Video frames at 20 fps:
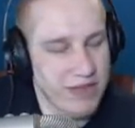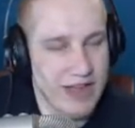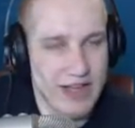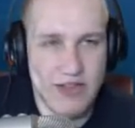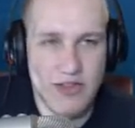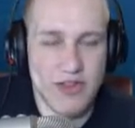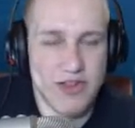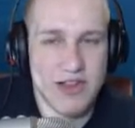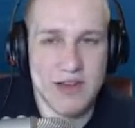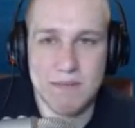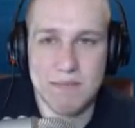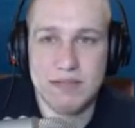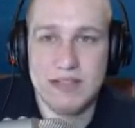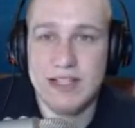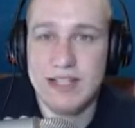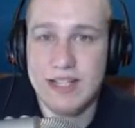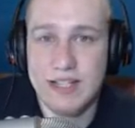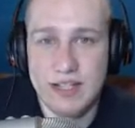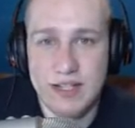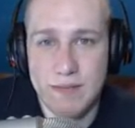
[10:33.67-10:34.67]
just
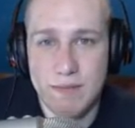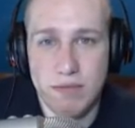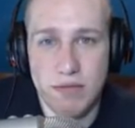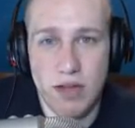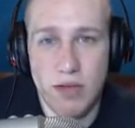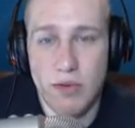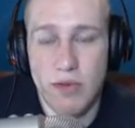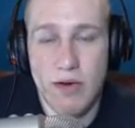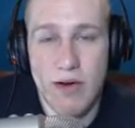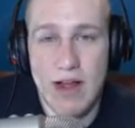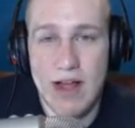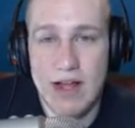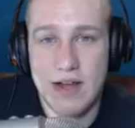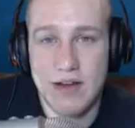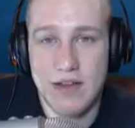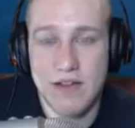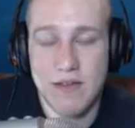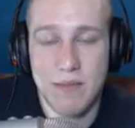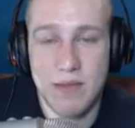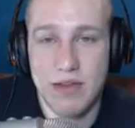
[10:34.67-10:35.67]
completely blow their hand
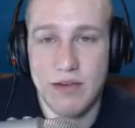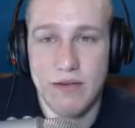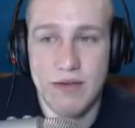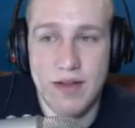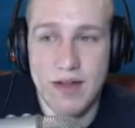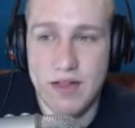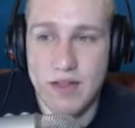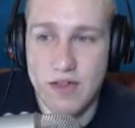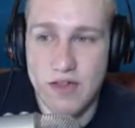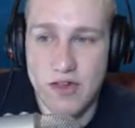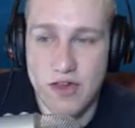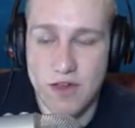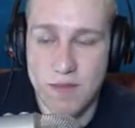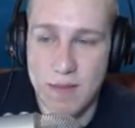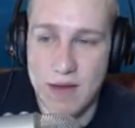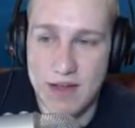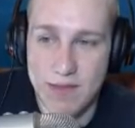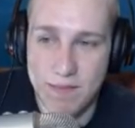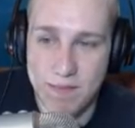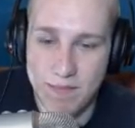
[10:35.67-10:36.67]
to smithereens just
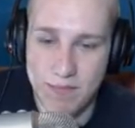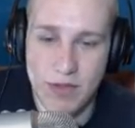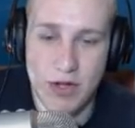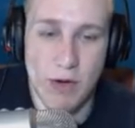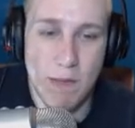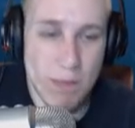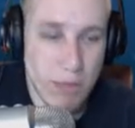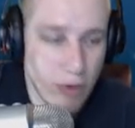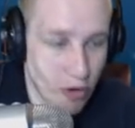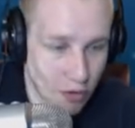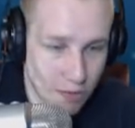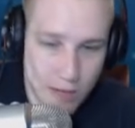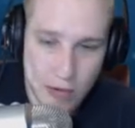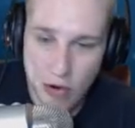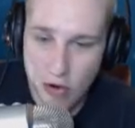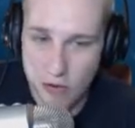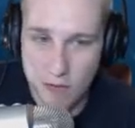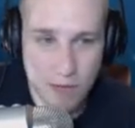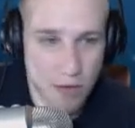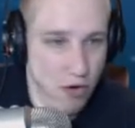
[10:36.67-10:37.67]
by,
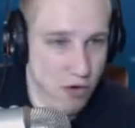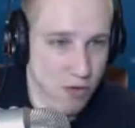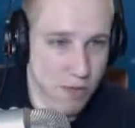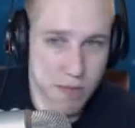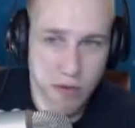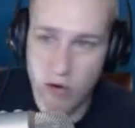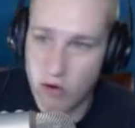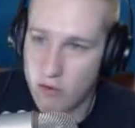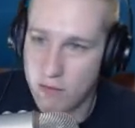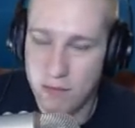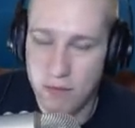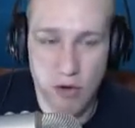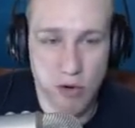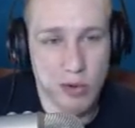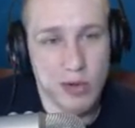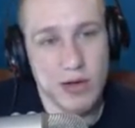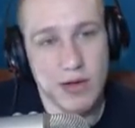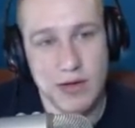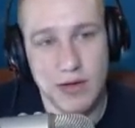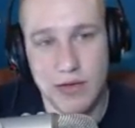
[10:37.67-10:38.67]
poke,
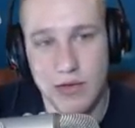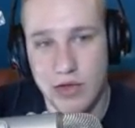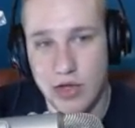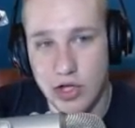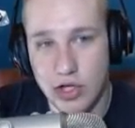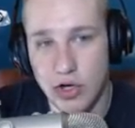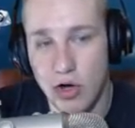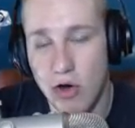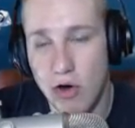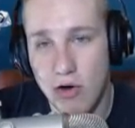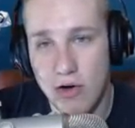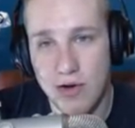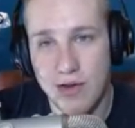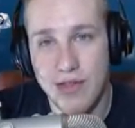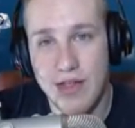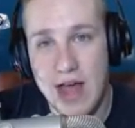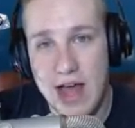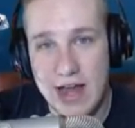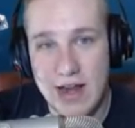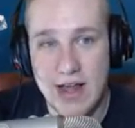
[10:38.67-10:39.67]
guard
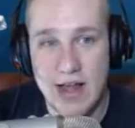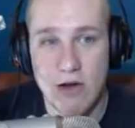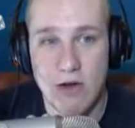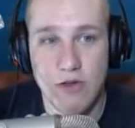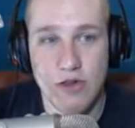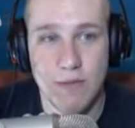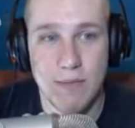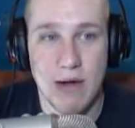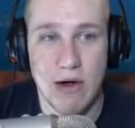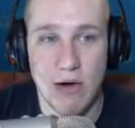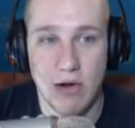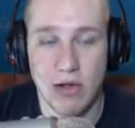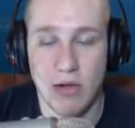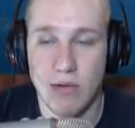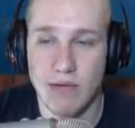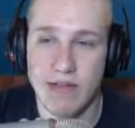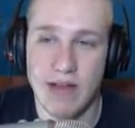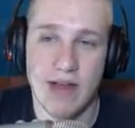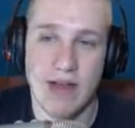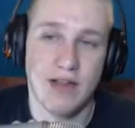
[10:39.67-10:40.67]
that energy power
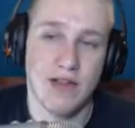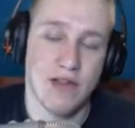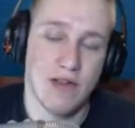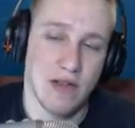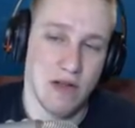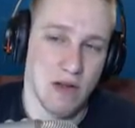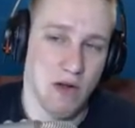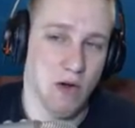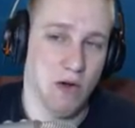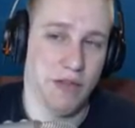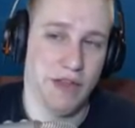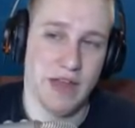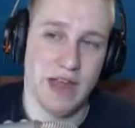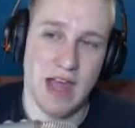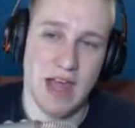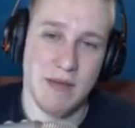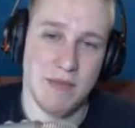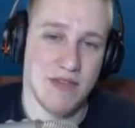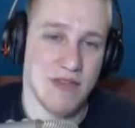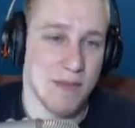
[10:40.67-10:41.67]
Gotenks. Early
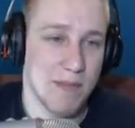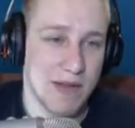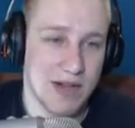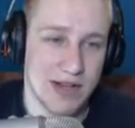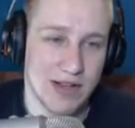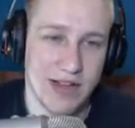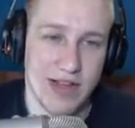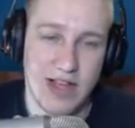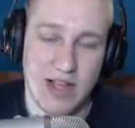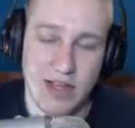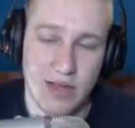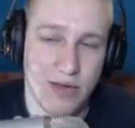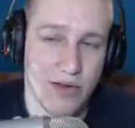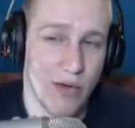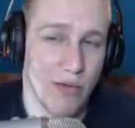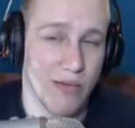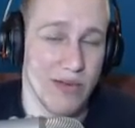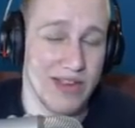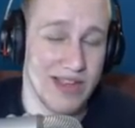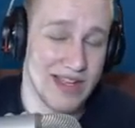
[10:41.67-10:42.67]
game to mid to late, you
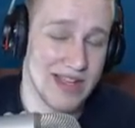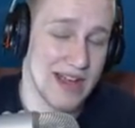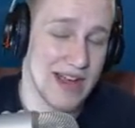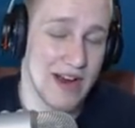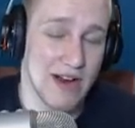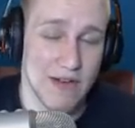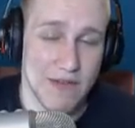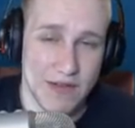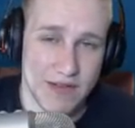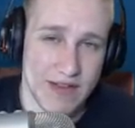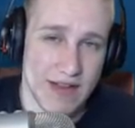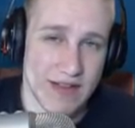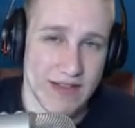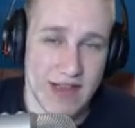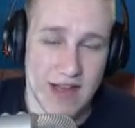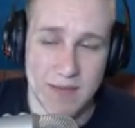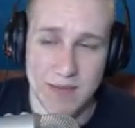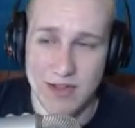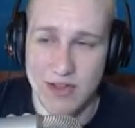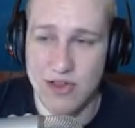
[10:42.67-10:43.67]
don't really care if you take
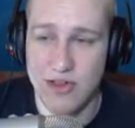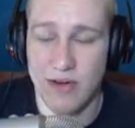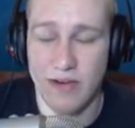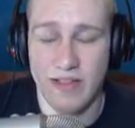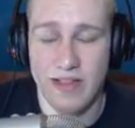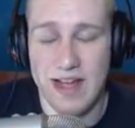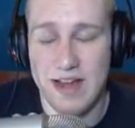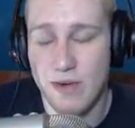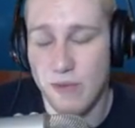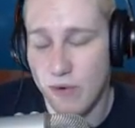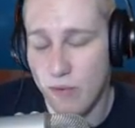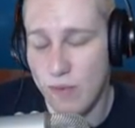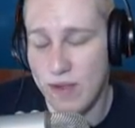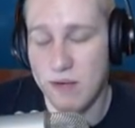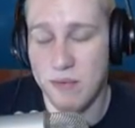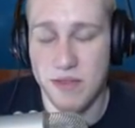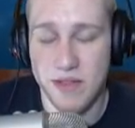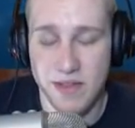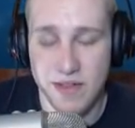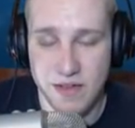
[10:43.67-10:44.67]
damage. Generally, I don't
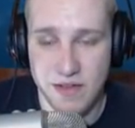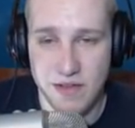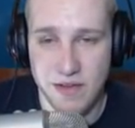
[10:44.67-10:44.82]
awaken with this,